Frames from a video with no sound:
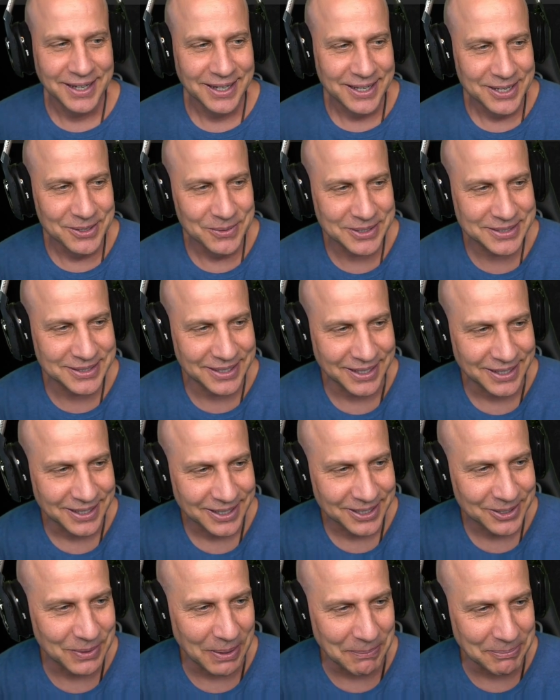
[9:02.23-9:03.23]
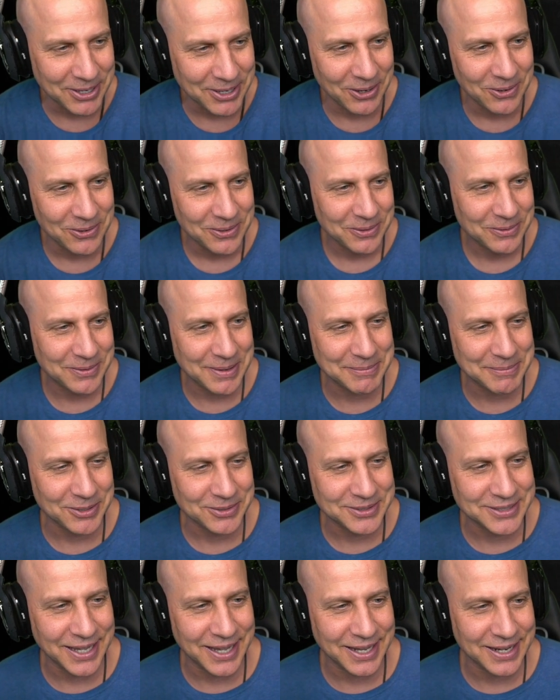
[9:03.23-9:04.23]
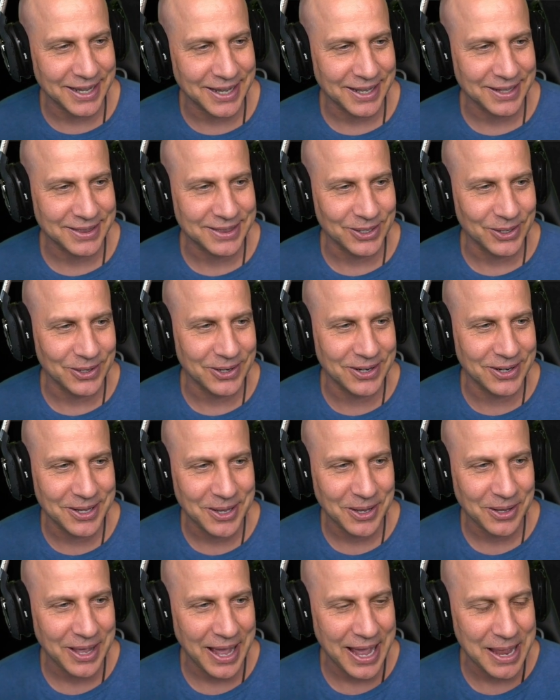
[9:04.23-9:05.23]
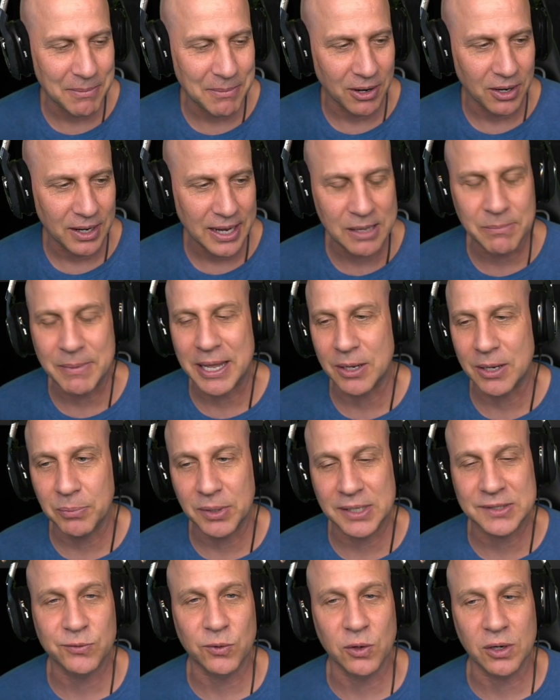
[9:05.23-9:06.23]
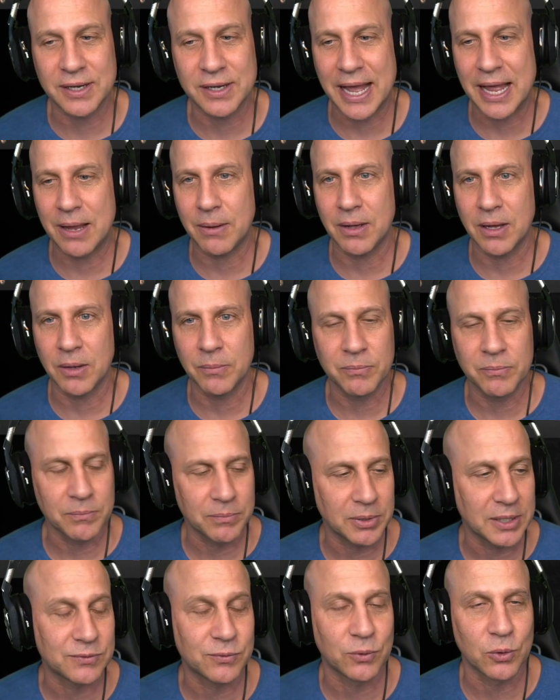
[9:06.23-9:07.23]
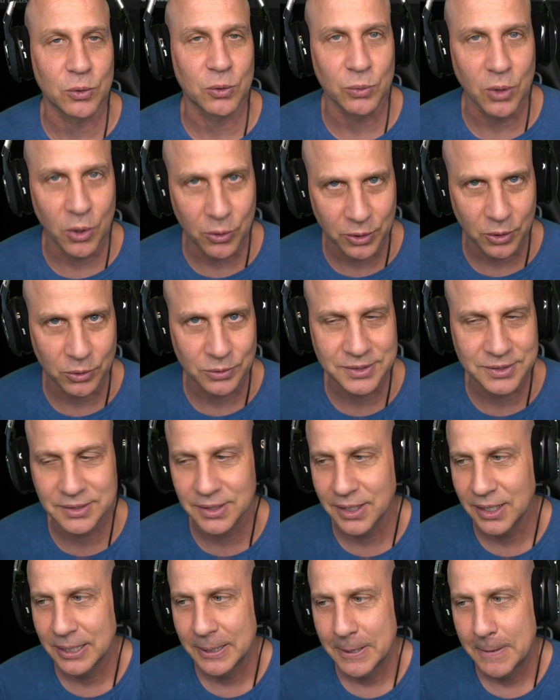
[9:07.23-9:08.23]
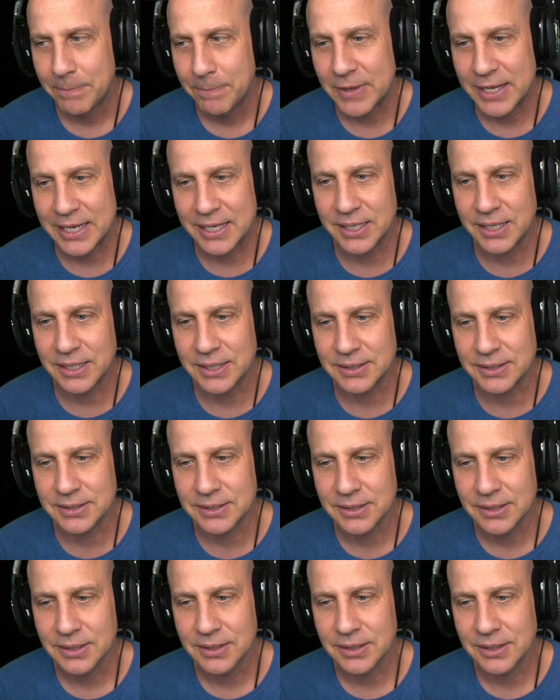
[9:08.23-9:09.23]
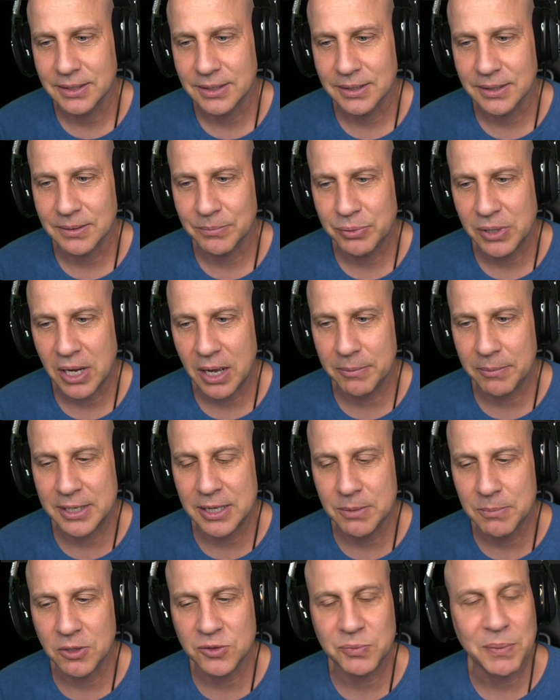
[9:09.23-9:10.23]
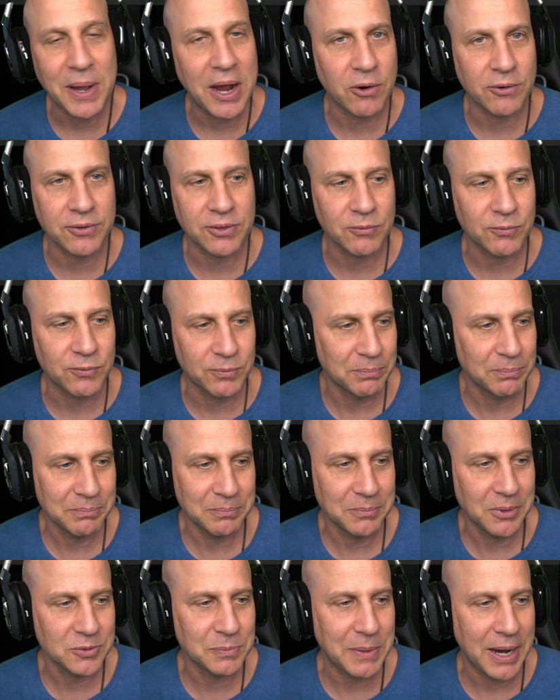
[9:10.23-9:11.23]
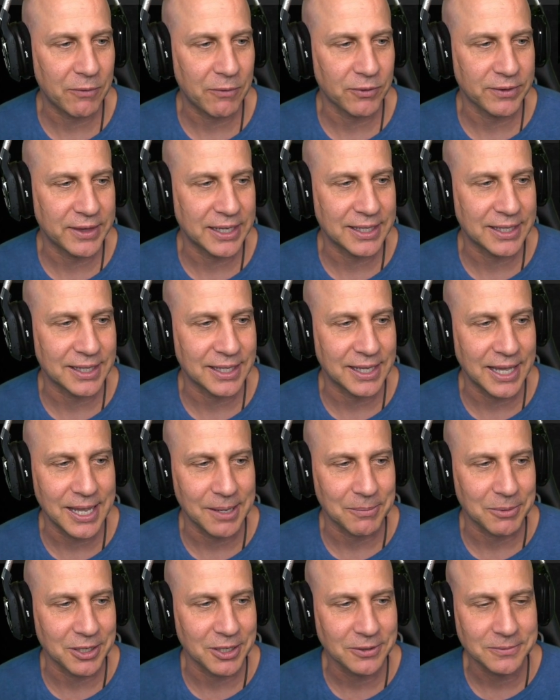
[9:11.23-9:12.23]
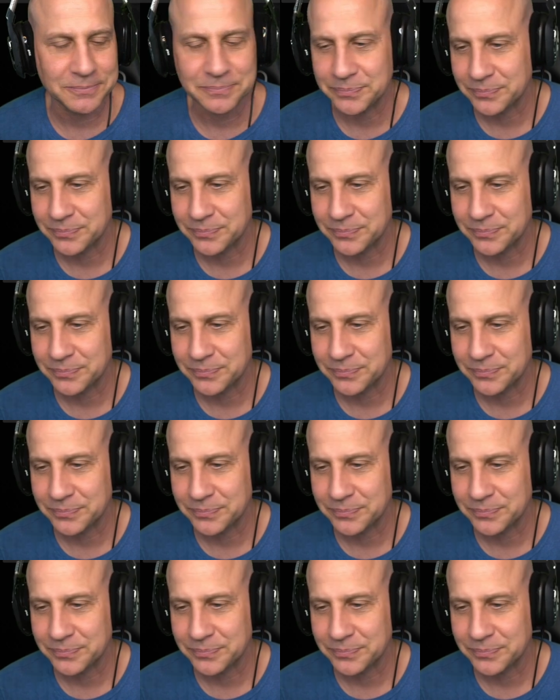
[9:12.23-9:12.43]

Who is it? Crypto? Crypto said 3rd Kymar. Hey, man, a plus four Rotos is probably the most powerful thing in the game, you know?